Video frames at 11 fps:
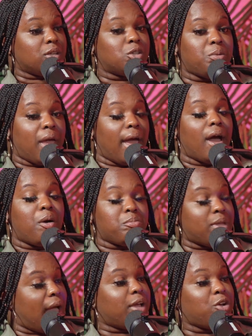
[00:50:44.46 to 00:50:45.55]
So now
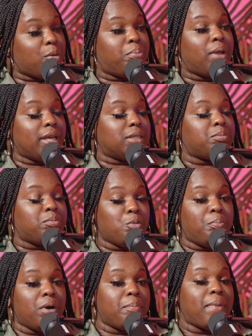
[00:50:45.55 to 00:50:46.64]
you're placed, you
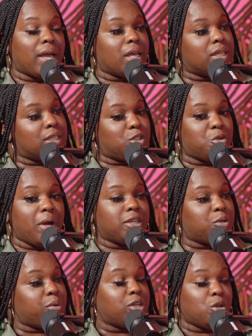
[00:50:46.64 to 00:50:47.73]
put back in a
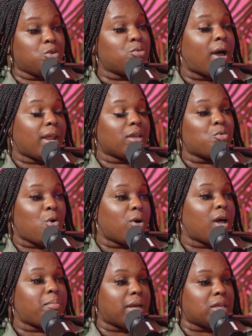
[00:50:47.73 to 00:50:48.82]
situation where as though you go and
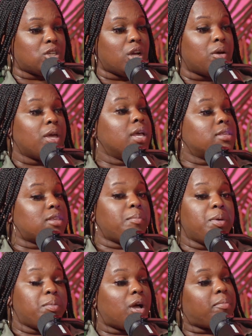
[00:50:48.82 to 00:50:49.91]
come back to jail. Some
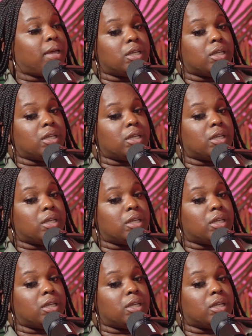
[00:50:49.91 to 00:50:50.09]
people come back